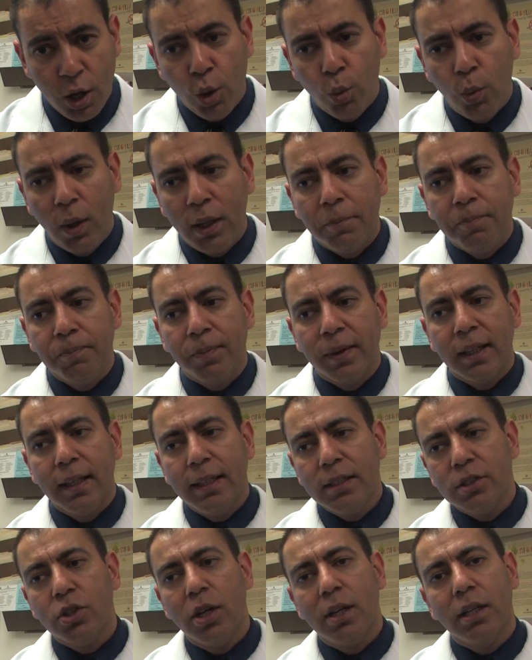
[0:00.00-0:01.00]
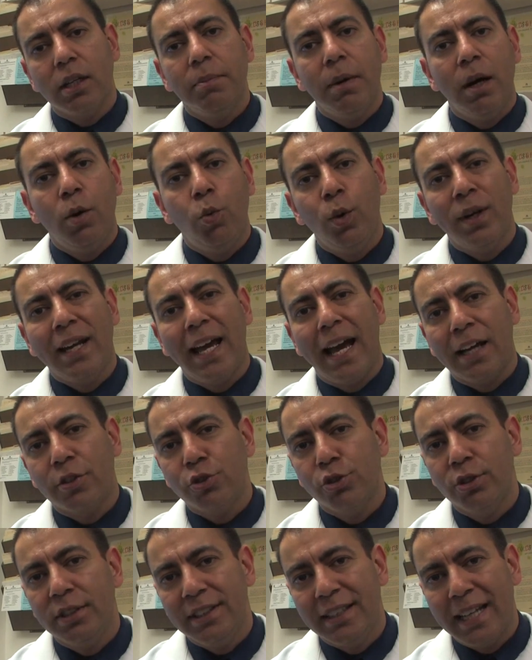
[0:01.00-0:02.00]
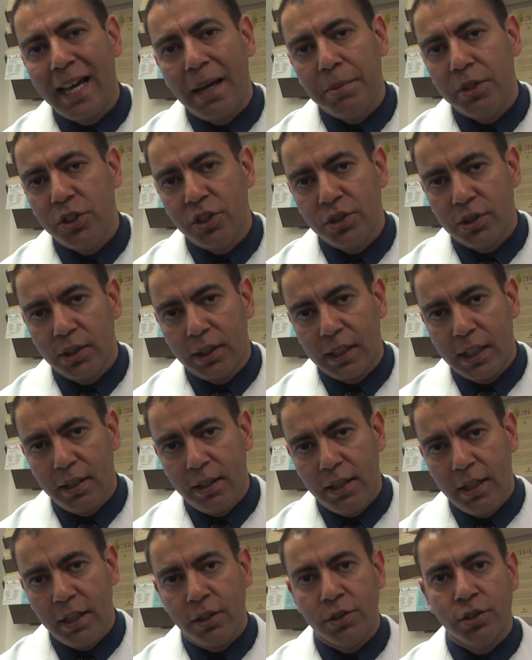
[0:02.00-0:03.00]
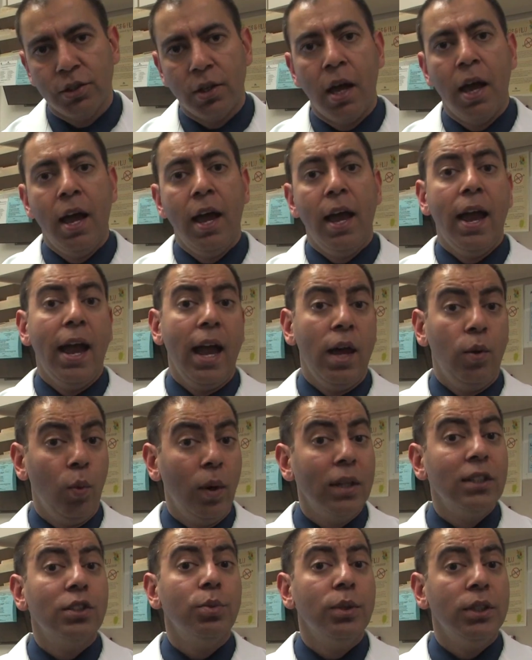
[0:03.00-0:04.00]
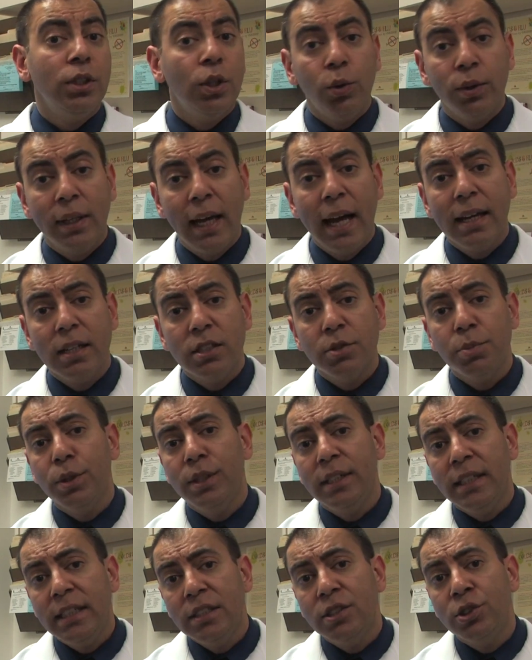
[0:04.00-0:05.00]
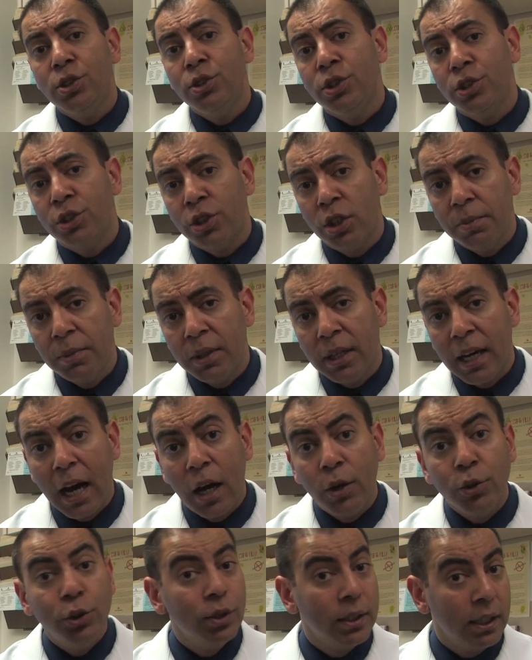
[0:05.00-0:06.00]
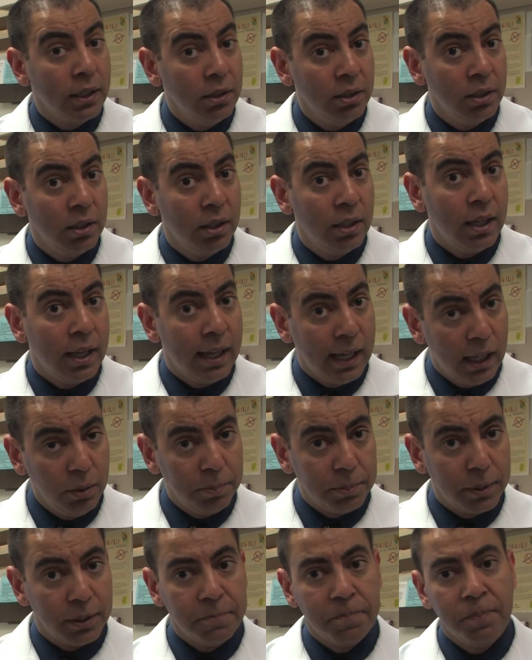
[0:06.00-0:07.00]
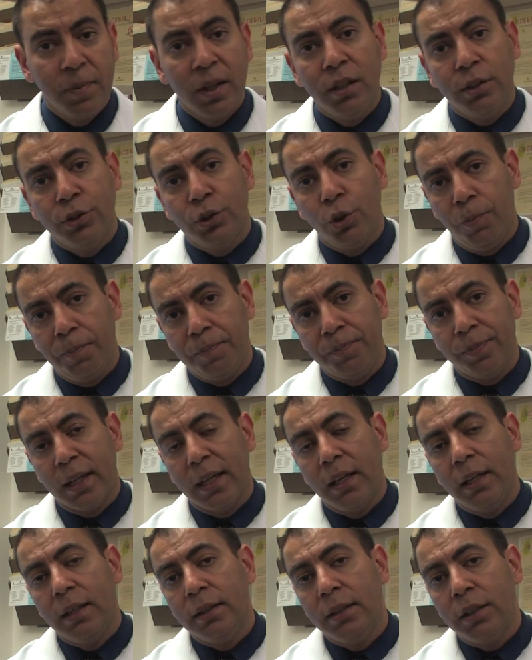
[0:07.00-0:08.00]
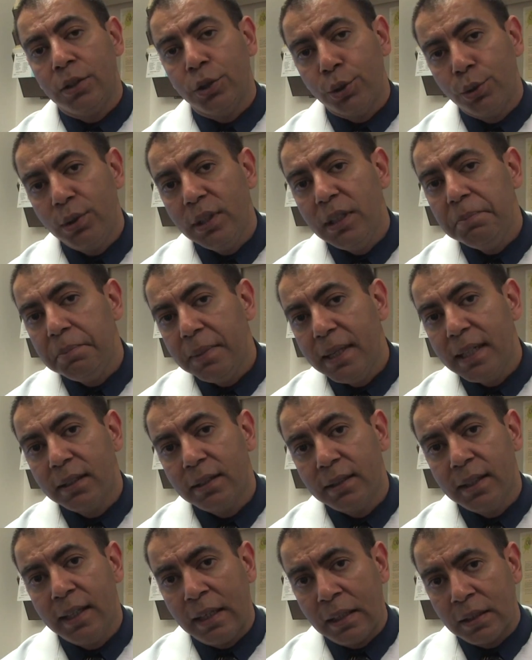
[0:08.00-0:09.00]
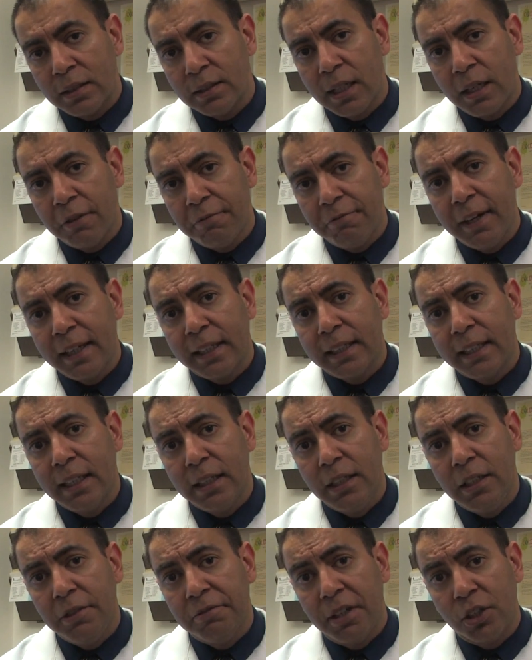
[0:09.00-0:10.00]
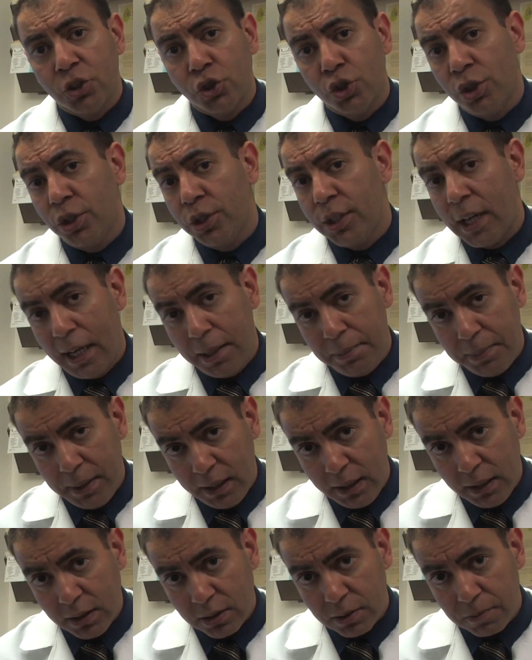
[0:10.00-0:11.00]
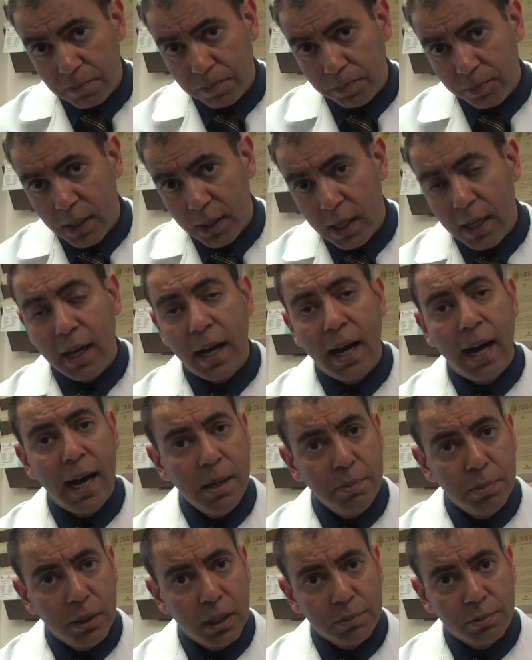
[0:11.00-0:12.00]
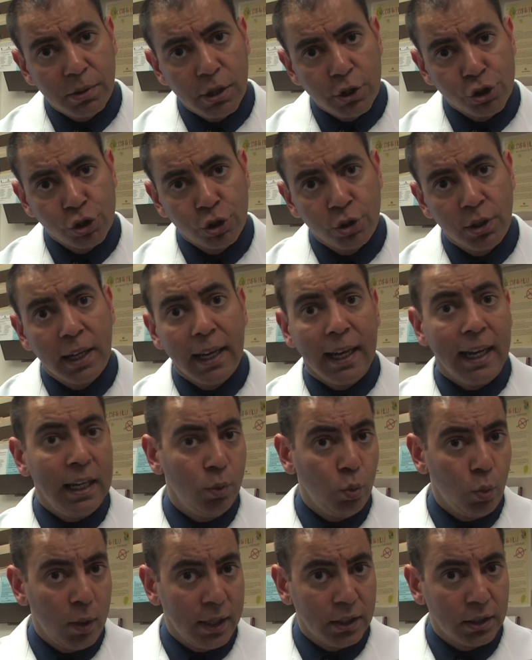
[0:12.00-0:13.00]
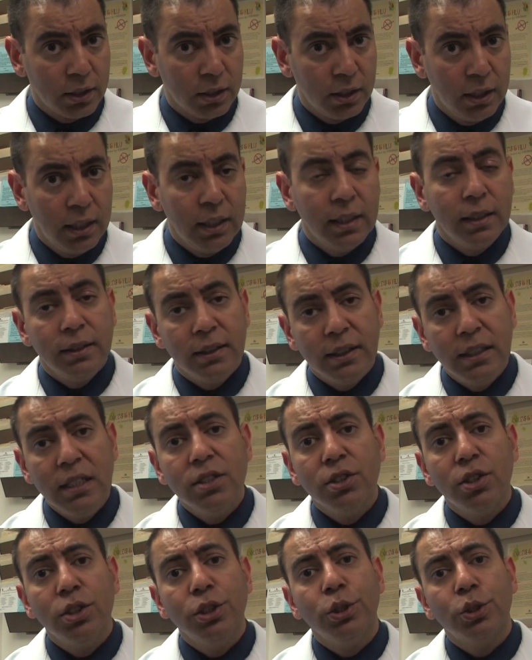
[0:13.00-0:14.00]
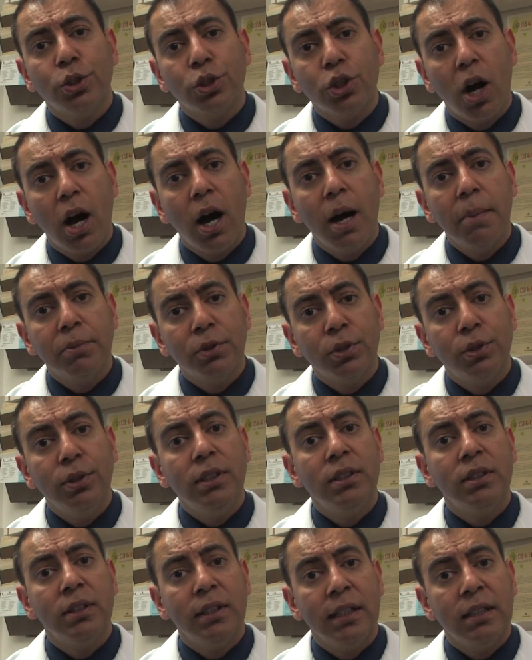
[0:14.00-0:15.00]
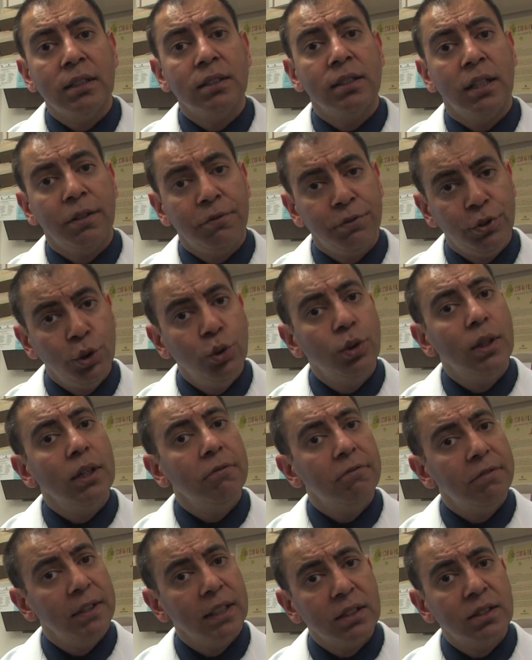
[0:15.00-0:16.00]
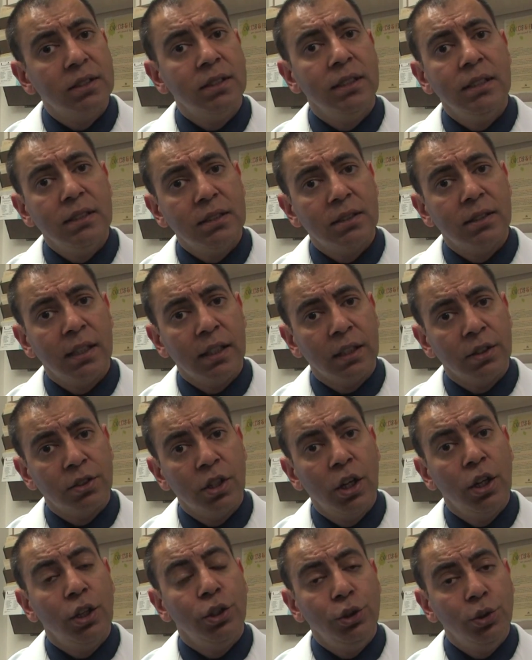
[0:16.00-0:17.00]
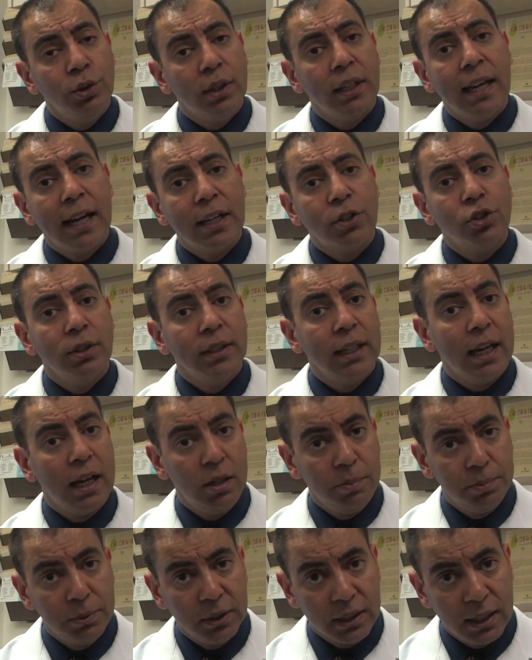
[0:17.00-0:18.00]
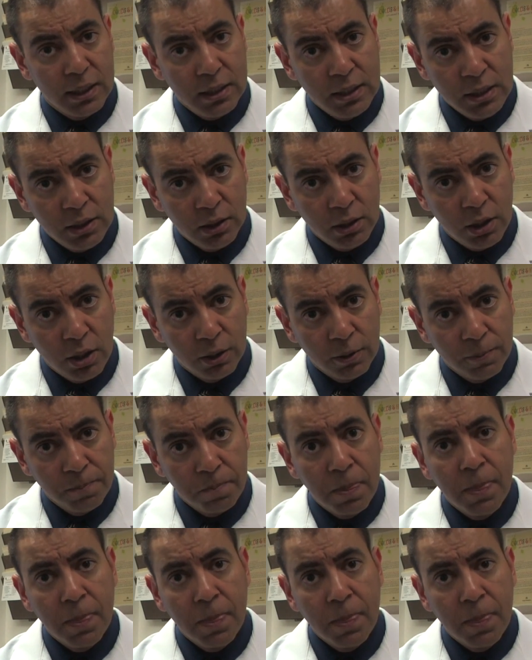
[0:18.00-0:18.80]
Well, let's talk about what actually damages the kidneys. And once we know that, it's pretty easy to determine how you can help it. So the three big things that affect kidney function are diabetes, high blood pressure, and weight. These are your top three things that if you can fix these things, you can actually help the kidney along.